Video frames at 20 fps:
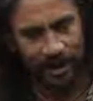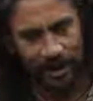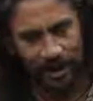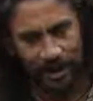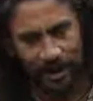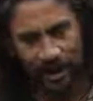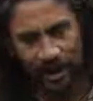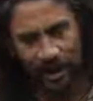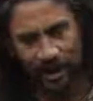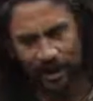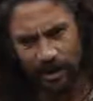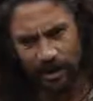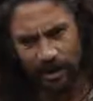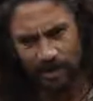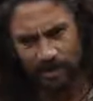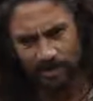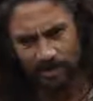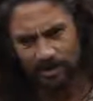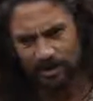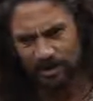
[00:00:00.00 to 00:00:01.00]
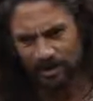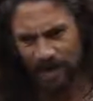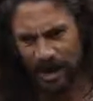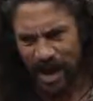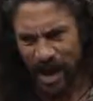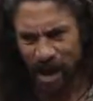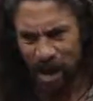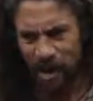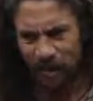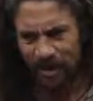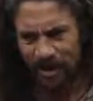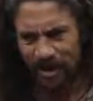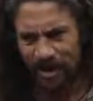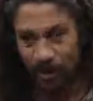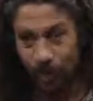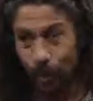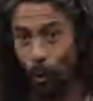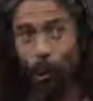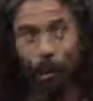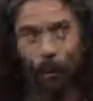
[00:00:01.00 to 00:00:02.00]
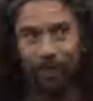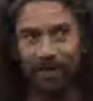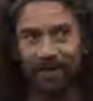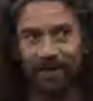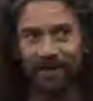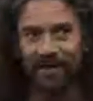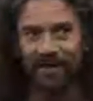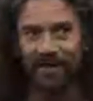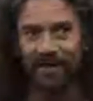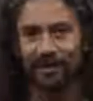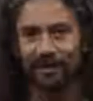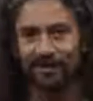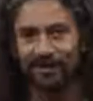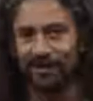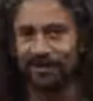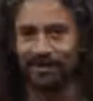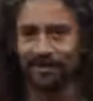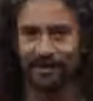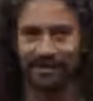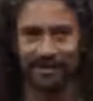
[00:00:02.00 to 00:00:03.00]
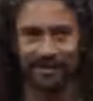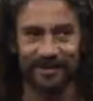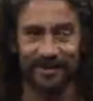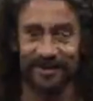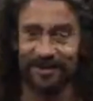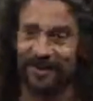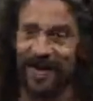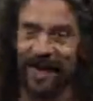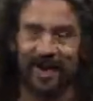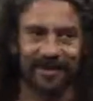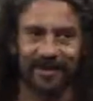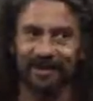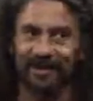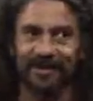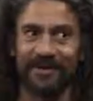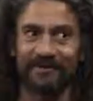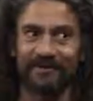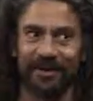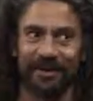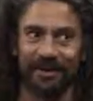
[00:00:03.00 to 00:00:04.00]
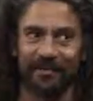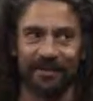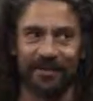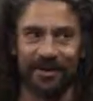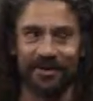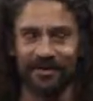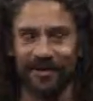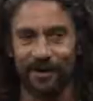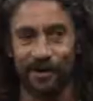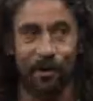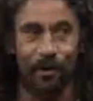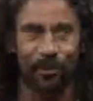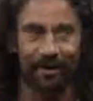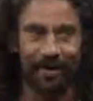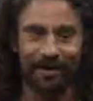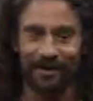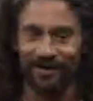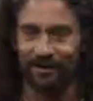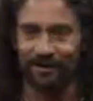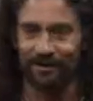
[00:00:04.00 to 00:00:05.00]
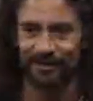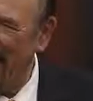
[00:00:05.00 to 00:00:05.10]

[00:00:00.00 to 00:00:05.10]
Was it Albany or Albany? They like to. You can never get it right. Say Albany and someone